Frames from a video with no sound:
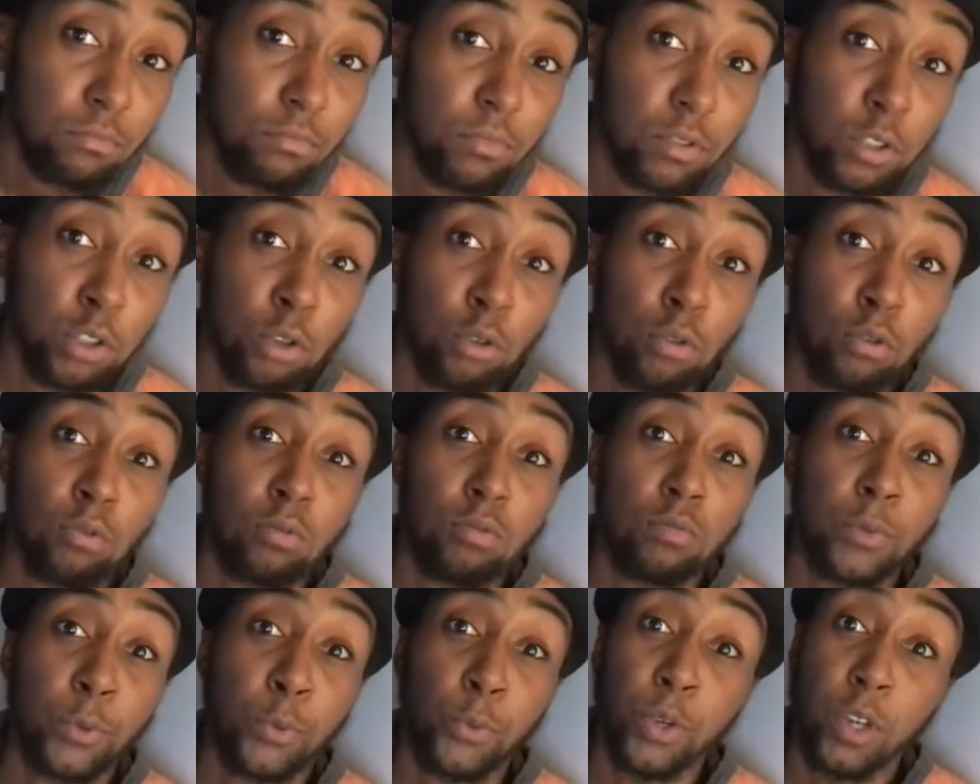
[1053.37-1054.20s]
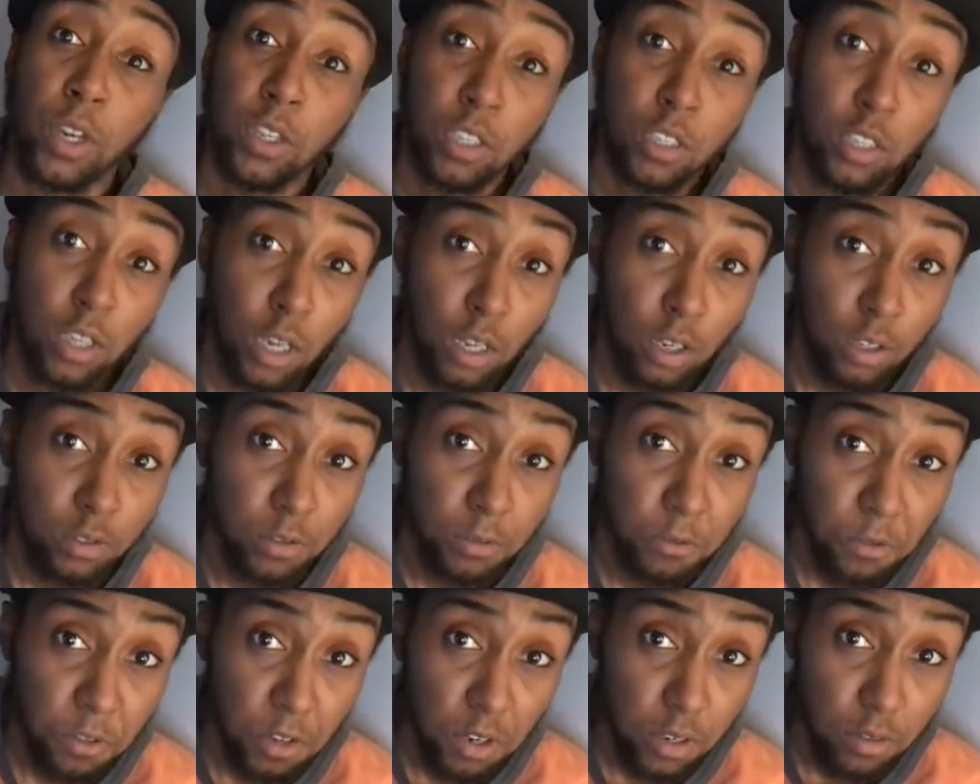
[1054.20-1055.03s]
So $300 of
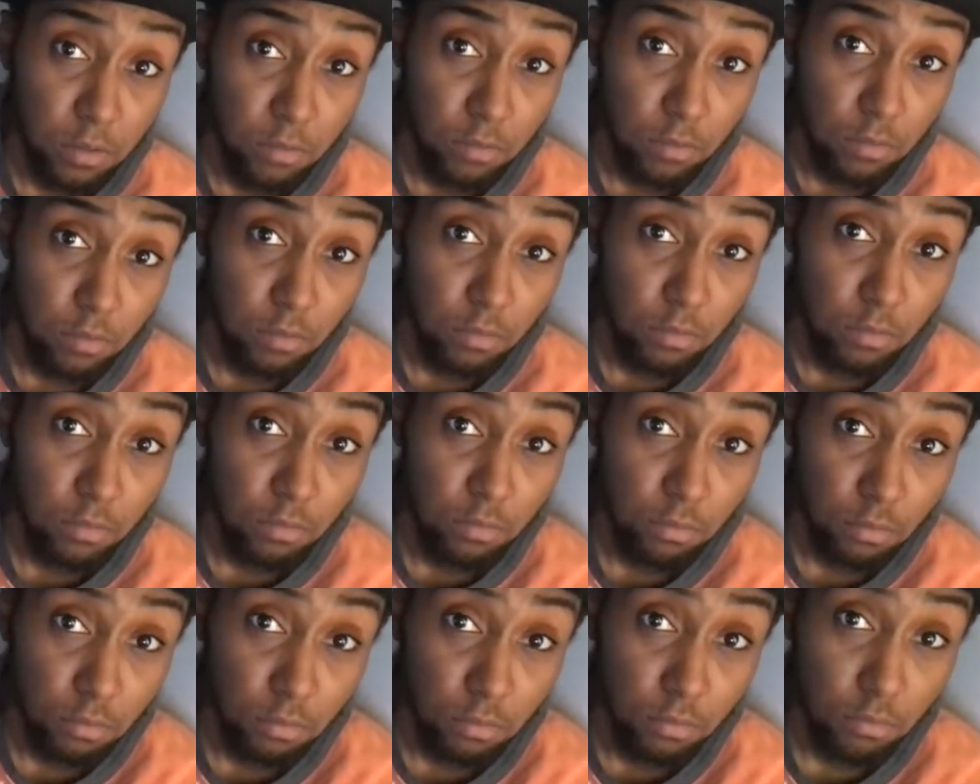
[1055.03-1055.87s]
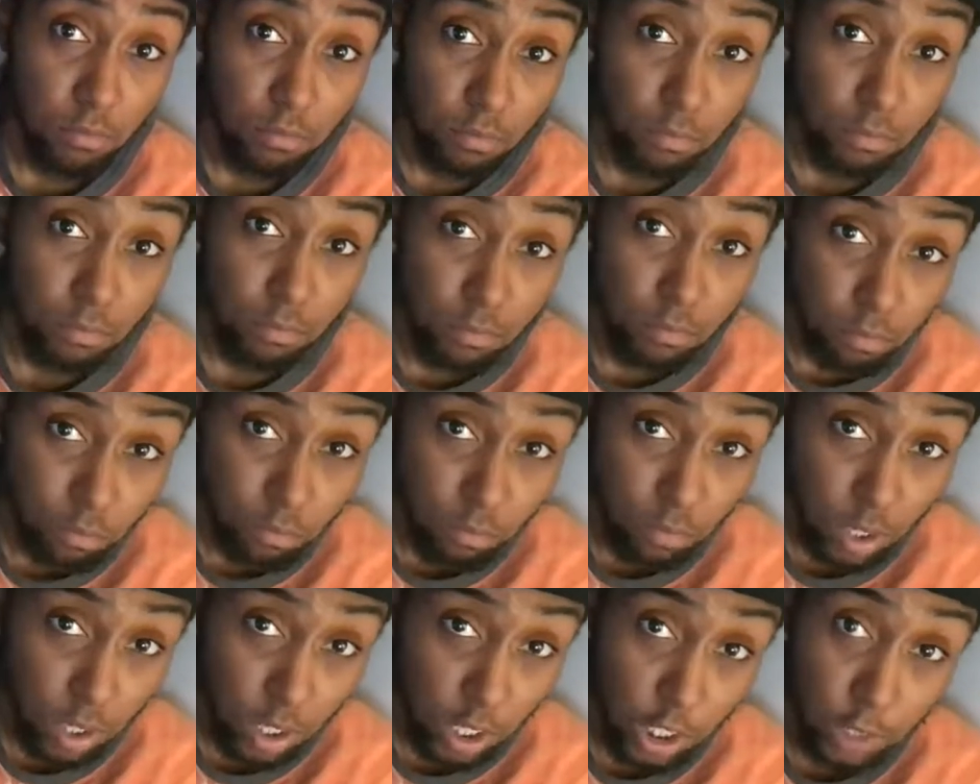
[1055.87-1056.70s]
fun
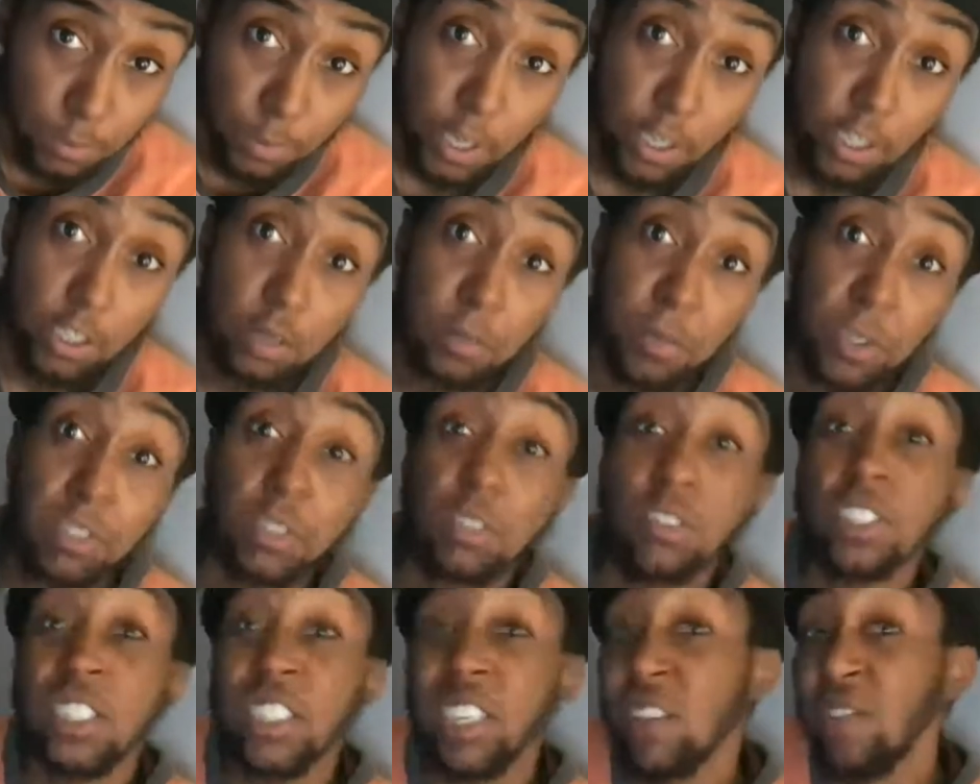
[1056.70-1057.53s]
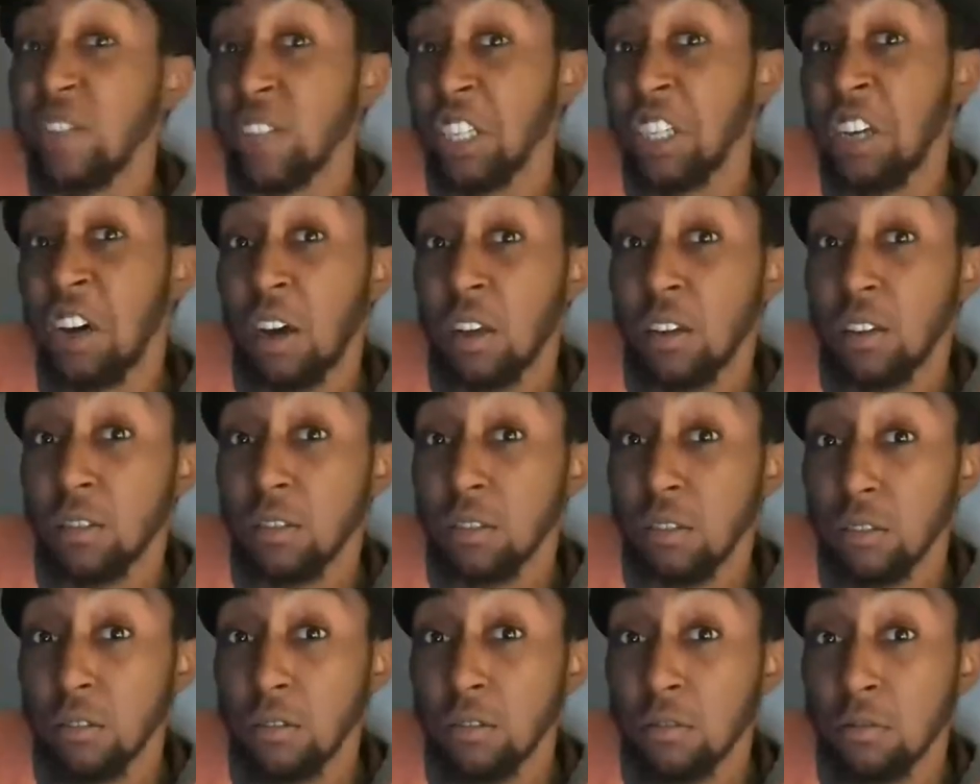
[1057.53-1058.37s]
is better to me than
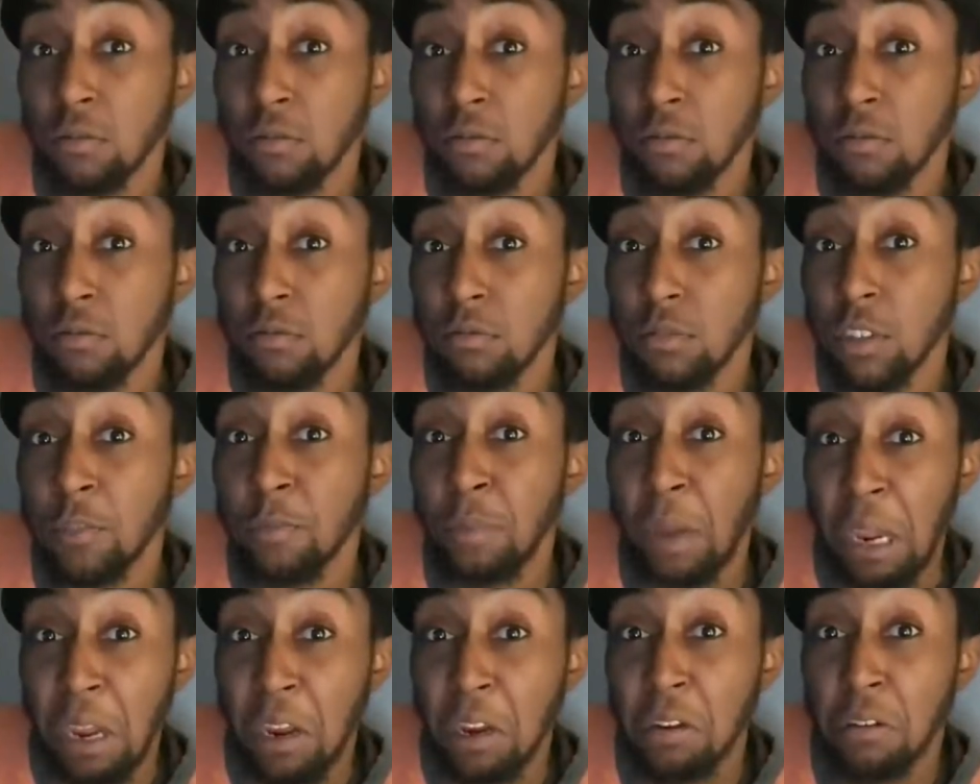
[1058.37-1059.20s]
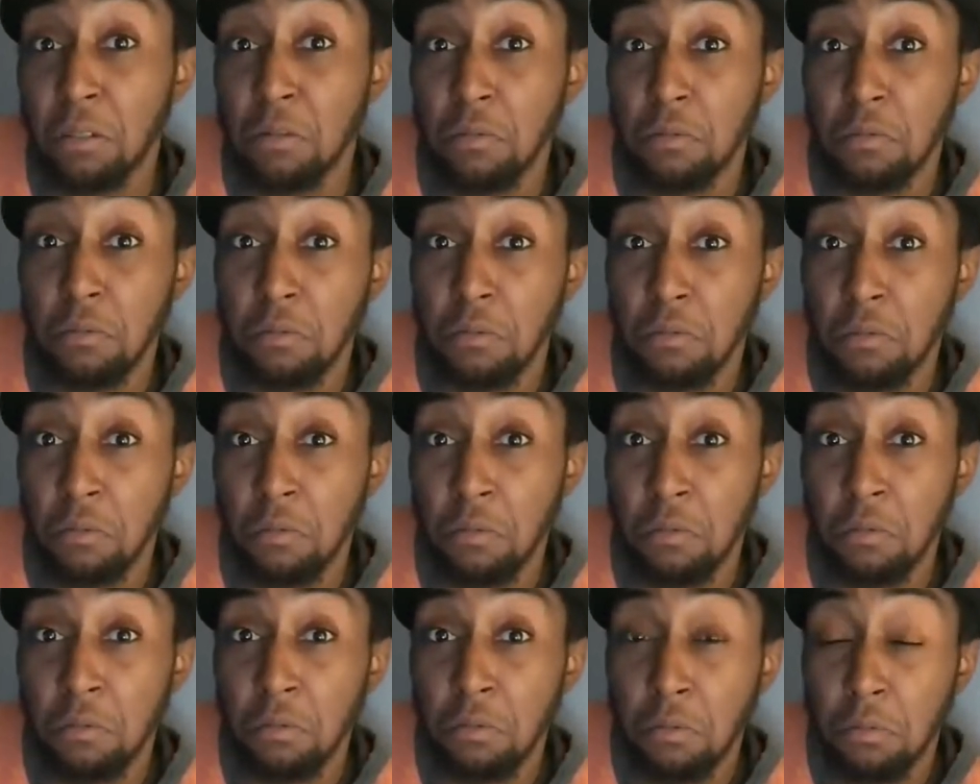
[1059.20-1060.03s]
$70 of pain
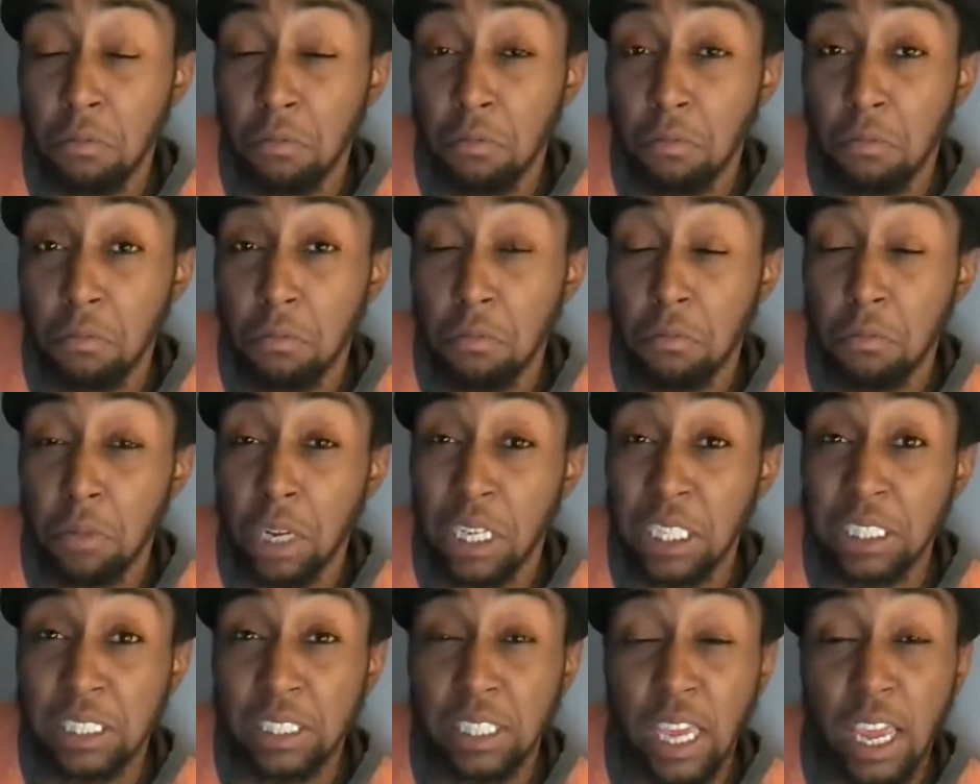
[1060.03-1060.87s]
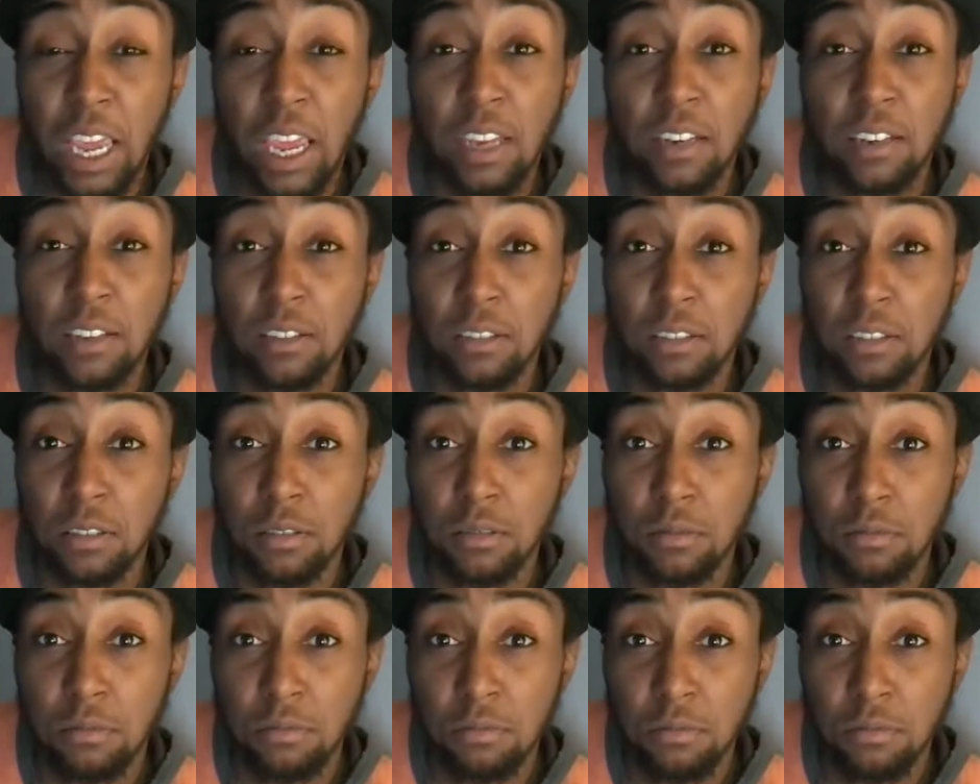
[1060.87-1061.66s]
and sadness